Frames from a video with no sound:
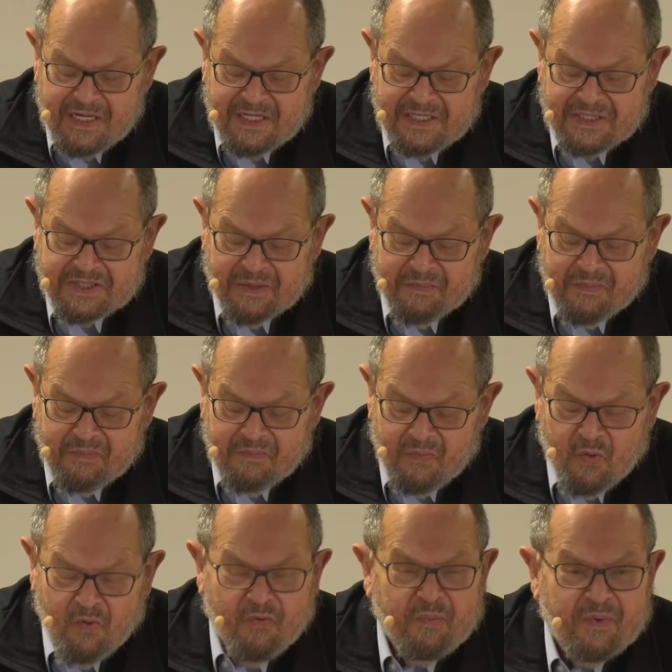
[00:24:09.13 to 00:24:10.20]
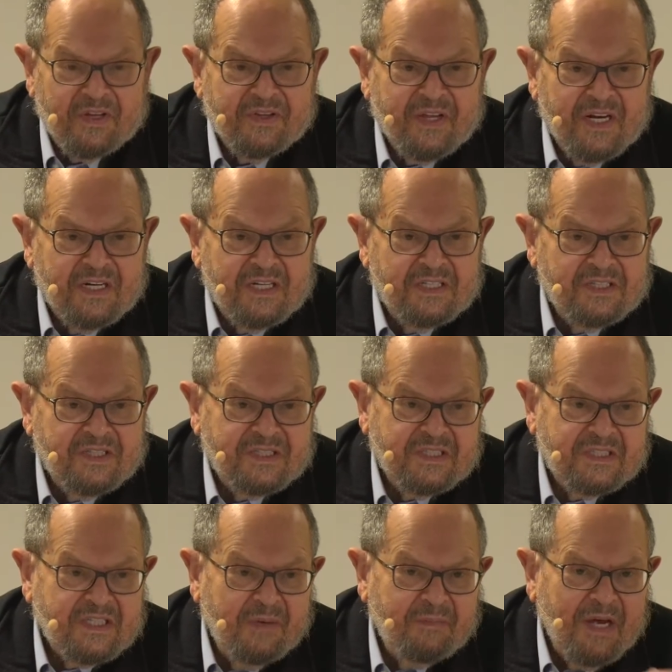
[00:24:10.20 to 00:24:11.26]
is a movement that is
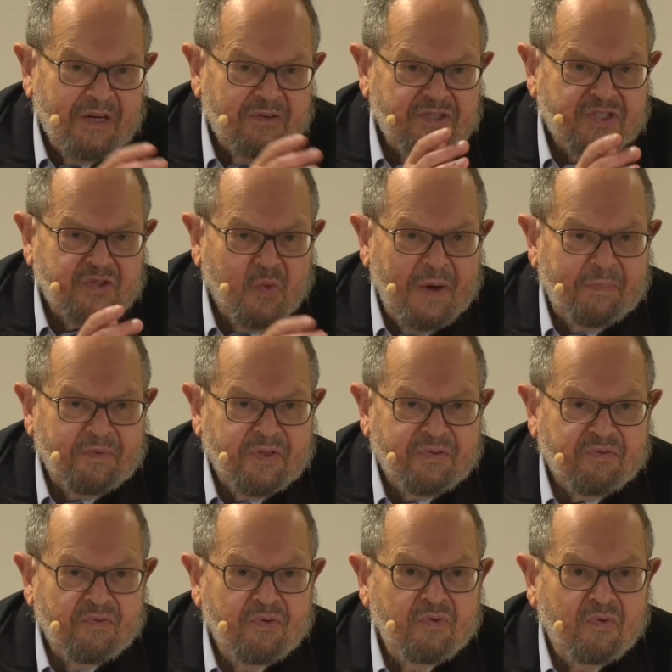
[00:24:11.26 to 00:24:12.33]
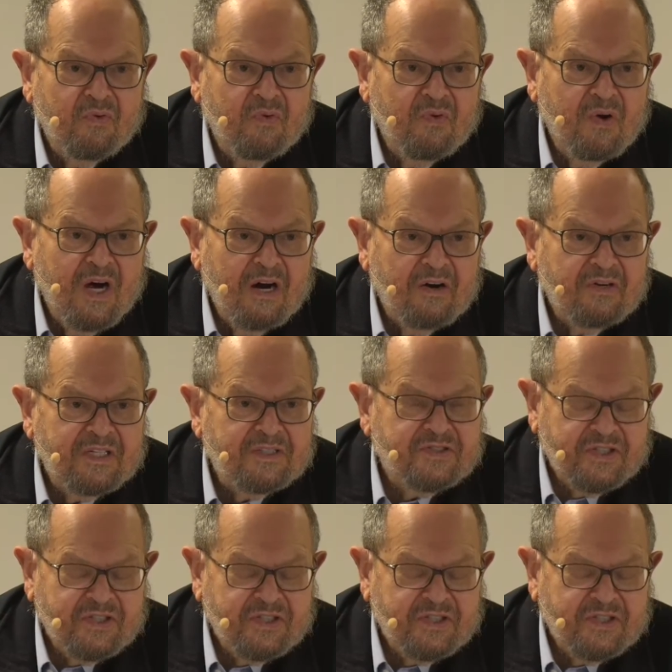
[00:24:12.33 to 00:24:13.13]
somehow swept through our